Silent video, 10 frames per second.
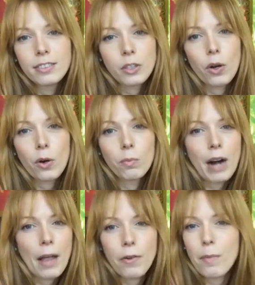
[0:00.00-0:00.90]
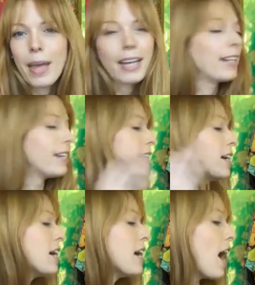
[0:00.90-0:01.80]
So rather than making this
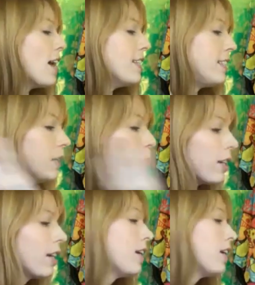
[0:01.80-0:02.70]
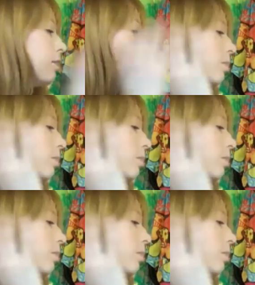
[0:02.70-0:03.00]
a zebra